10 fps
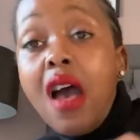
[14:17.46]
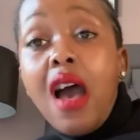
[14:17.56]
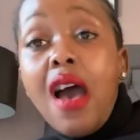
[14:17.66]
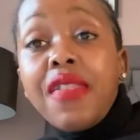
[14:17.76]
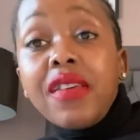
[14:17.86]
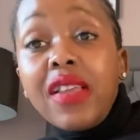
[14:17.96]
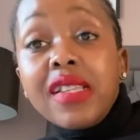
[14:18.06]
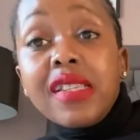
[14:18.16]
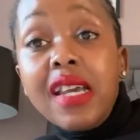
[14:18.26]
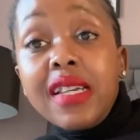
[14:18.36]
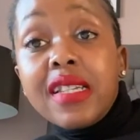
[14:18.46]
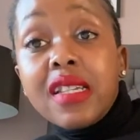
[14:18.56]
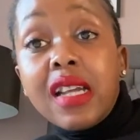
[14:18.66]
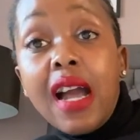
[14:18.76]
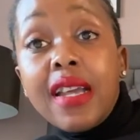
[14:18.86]
I think that's it,
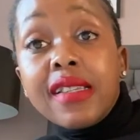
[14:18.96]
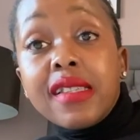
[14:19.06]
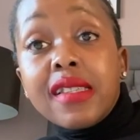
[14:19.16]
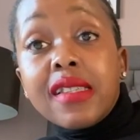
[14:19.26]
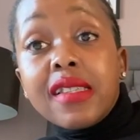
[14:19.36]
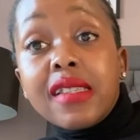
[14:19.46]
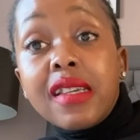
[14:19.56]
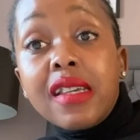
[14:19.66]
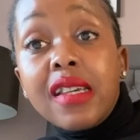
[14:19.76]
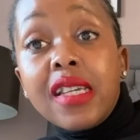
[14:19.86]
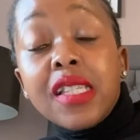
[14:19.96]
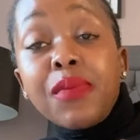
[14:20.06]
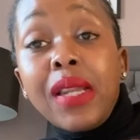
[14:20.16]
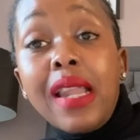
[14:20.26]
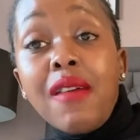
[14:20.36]
guys. It's
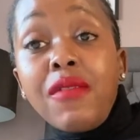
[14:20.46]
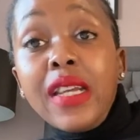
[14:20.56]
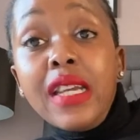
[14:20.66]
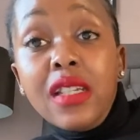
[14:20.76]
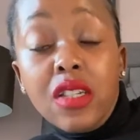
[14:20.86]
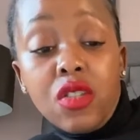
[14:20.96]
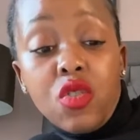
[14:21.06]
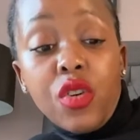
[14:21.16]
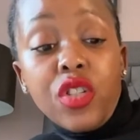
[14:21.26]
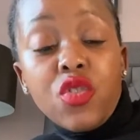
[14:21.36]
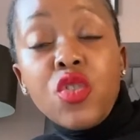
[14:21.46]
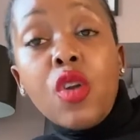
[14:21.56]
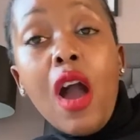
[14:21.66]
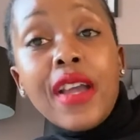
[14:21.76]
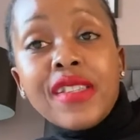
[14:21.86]
been lovely talking to you
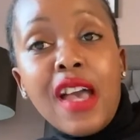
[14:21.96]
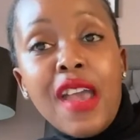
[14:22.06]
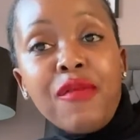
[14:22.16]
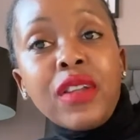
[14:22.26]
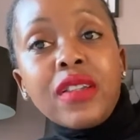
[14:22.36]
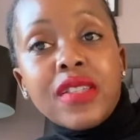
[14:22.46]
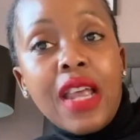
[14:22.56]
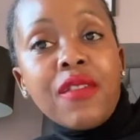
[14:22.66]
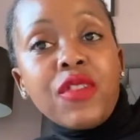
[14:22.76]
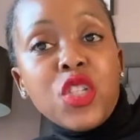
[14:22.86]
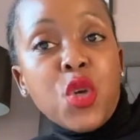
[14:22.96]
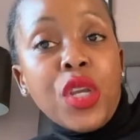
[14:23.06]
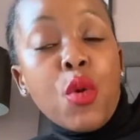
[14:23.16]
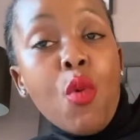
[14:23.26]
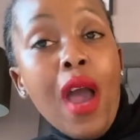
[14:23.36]
guys. I haven't done a video
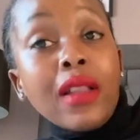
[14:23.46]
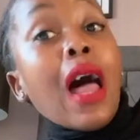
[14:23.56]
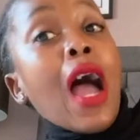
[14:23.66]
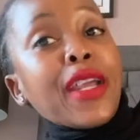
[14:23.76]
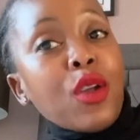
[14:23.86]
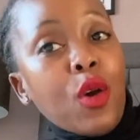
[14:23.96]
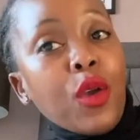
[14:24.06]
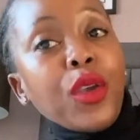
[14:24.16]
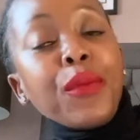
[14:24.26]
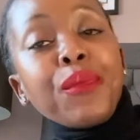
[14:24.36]
in a while, I know.